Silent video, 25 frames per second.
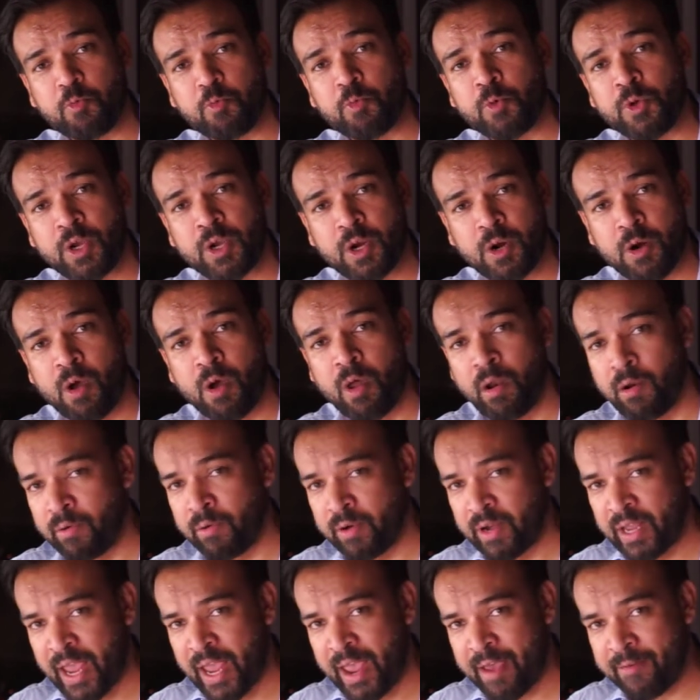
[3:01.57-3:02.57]
we are
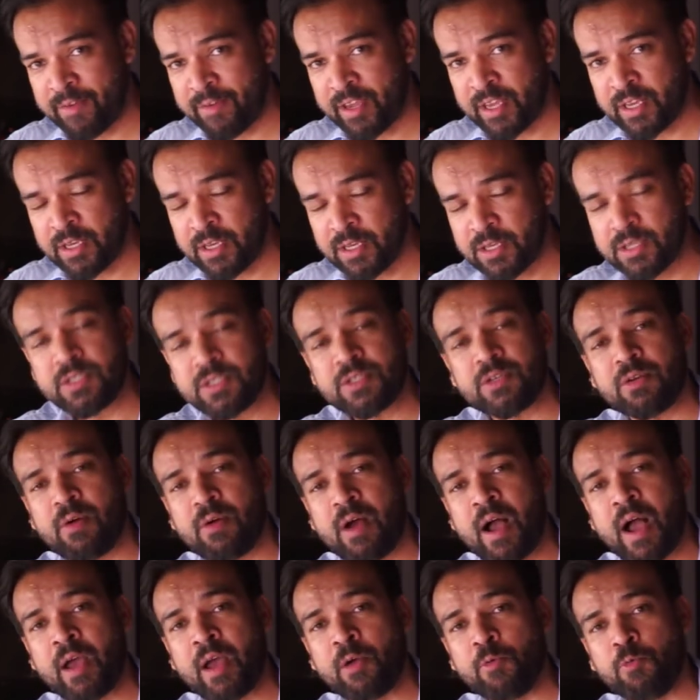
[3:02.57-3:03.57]
already having.
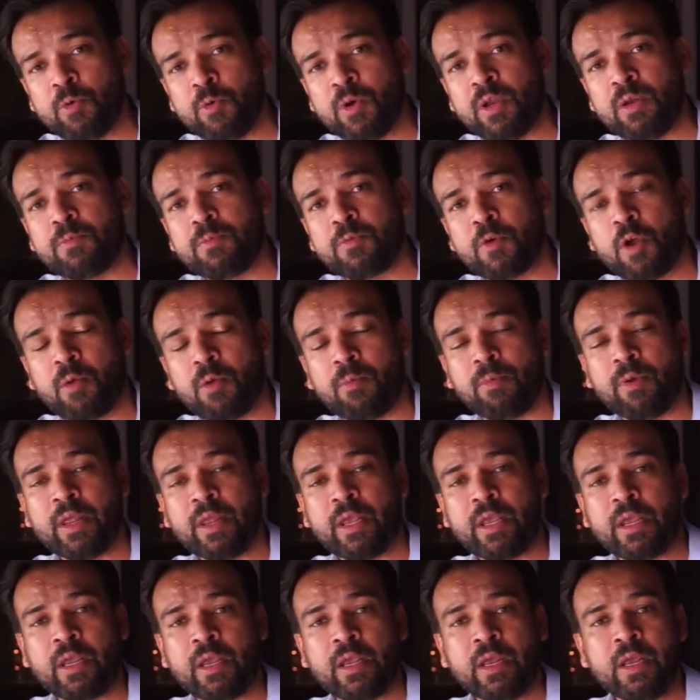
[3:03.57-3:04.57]
So I will
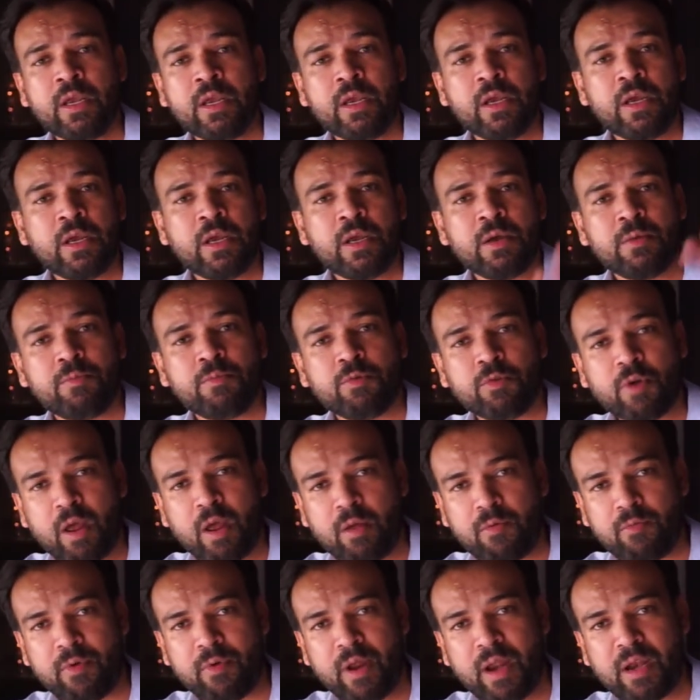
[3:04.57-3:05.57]
probably put
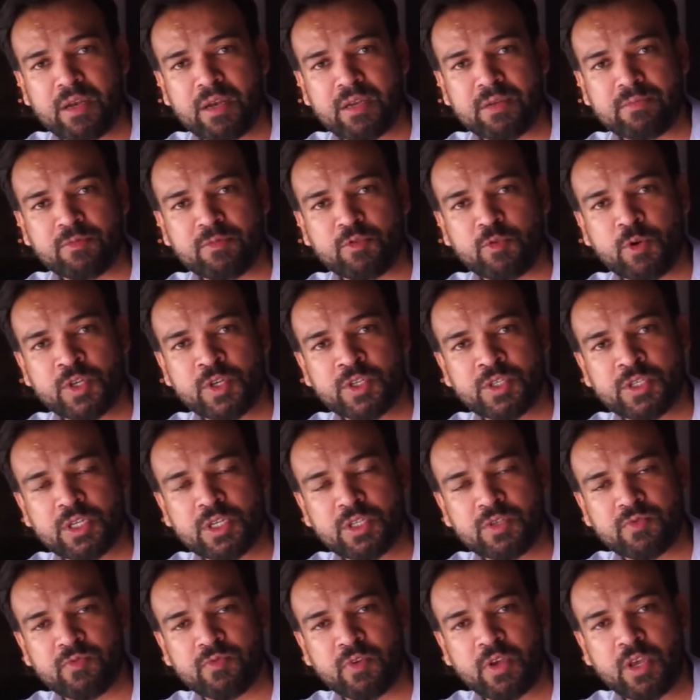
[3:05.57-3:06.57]
out random
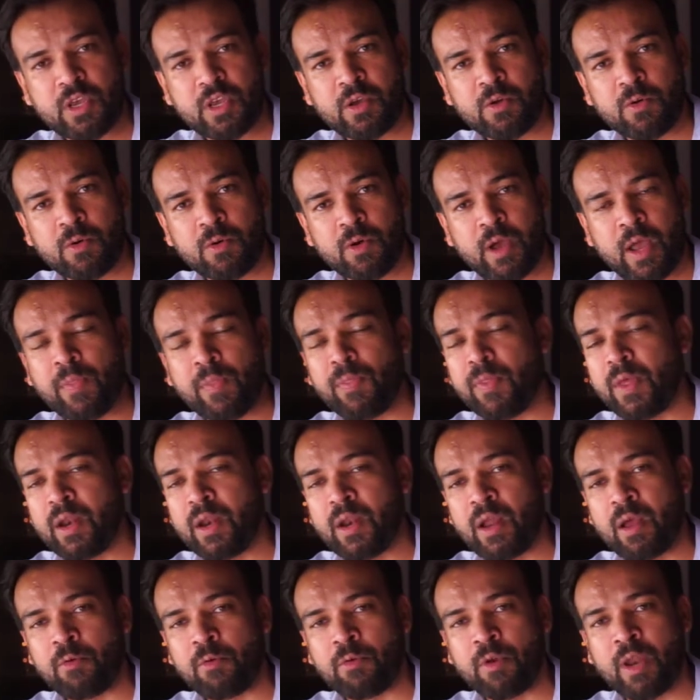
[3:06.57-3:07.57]
questions for you, and
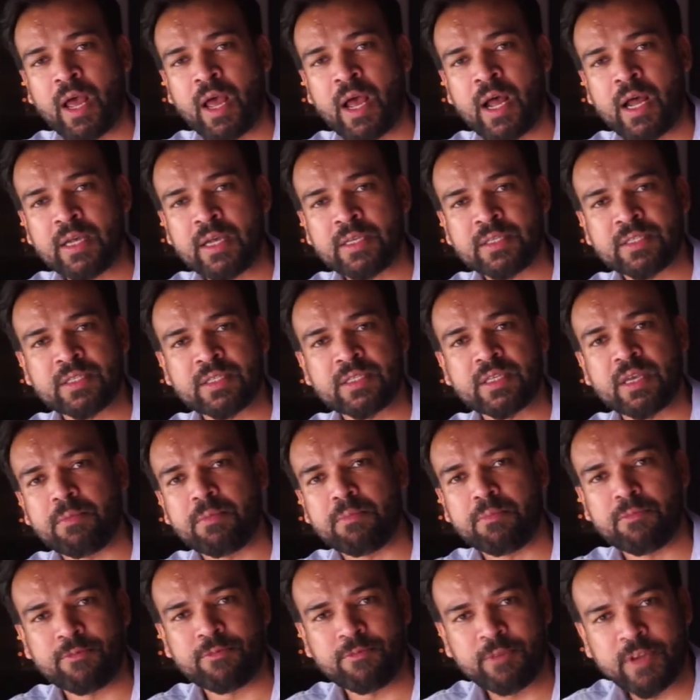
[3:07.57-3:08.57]
then I will ask
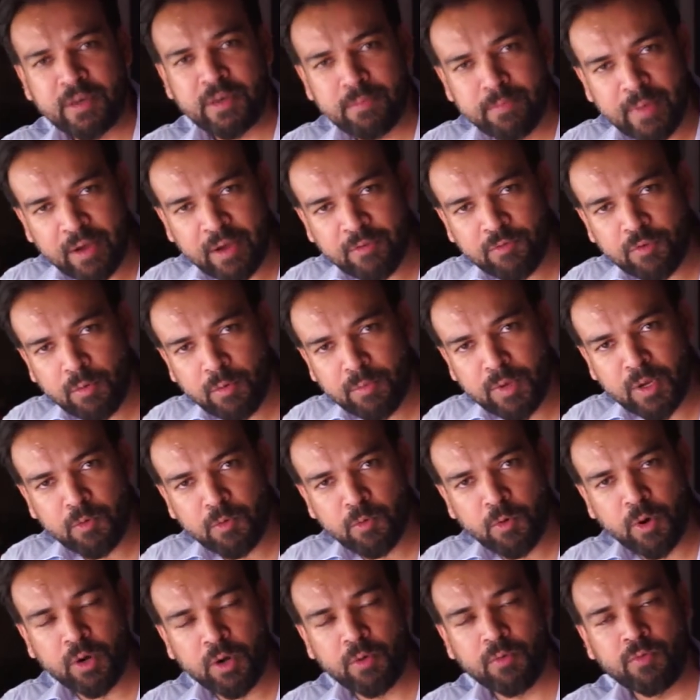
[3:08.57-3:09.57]
some feedback from you.
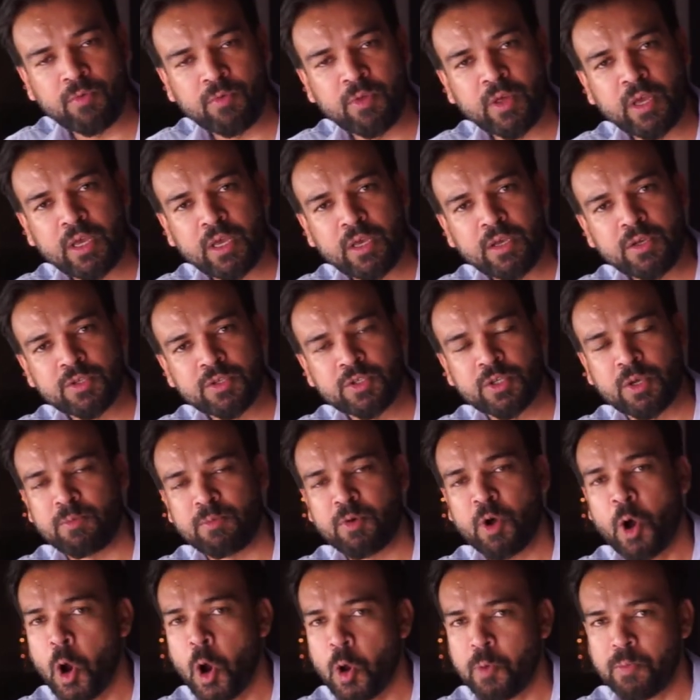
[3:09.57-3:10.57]
What do you think? So I'm
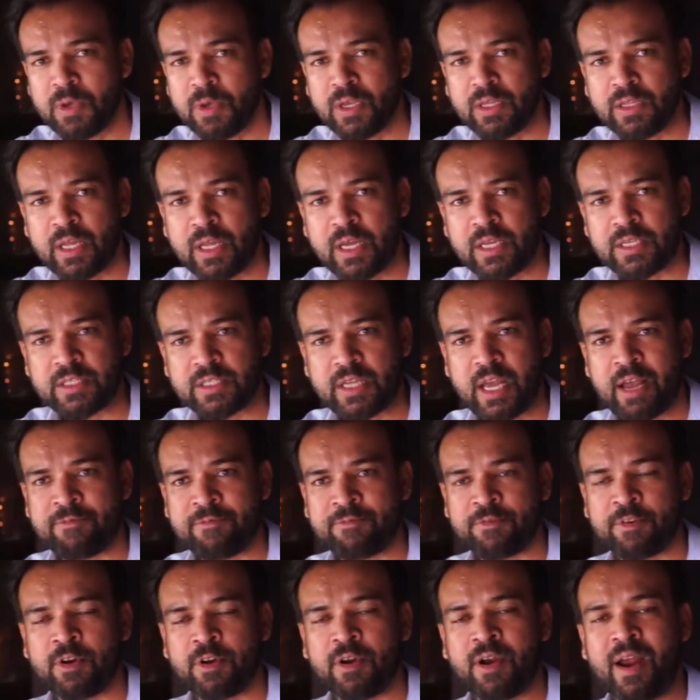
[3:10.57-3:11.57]
hoping that
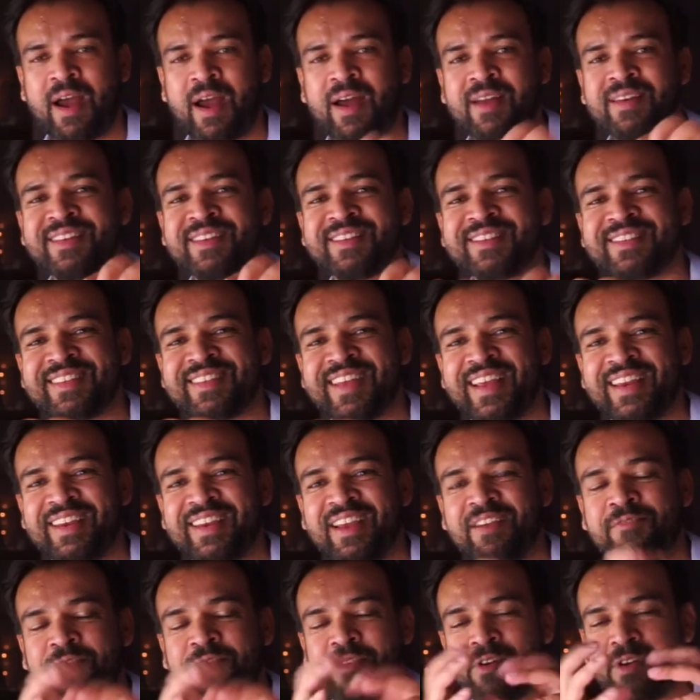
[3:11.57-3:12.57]
after
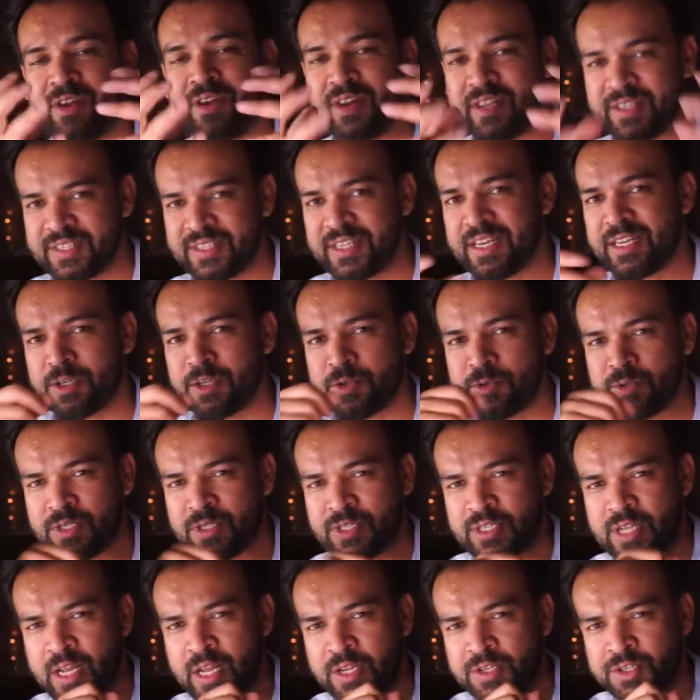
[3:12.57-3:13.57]
listening to
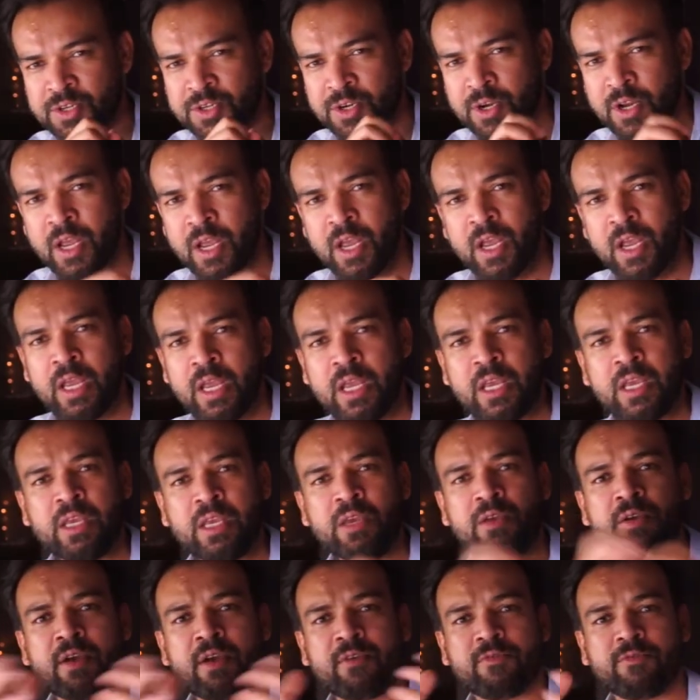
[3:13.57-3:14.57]
this lecture,
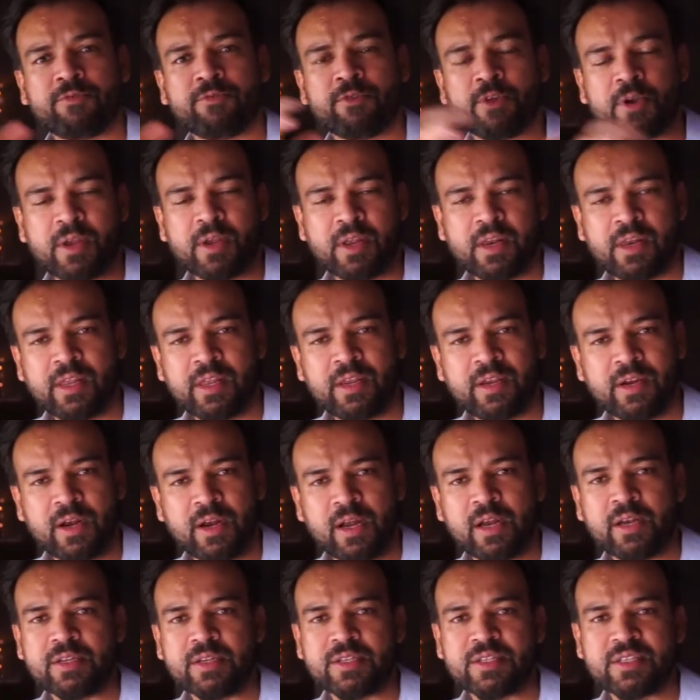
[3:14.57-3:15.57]
you have a very clear
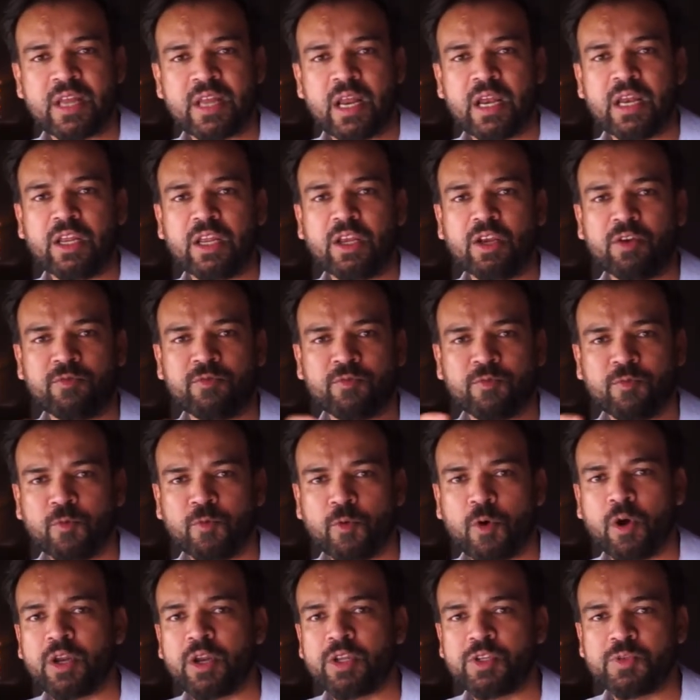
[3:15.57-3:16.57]
understanding of
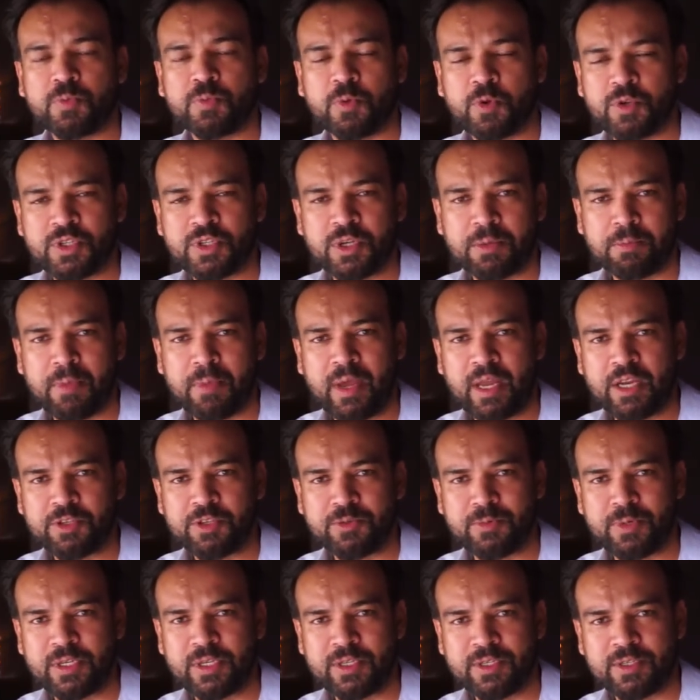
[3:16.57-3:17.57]
what is project
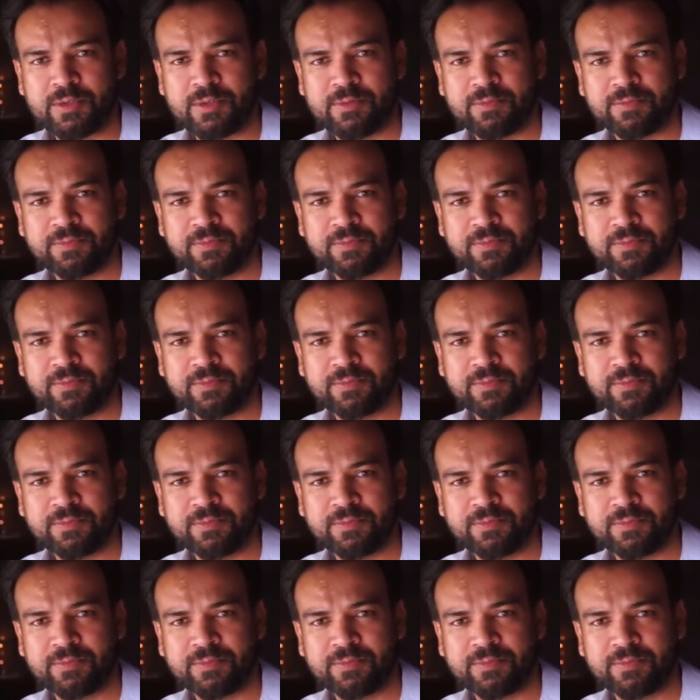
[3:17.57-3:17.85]
management.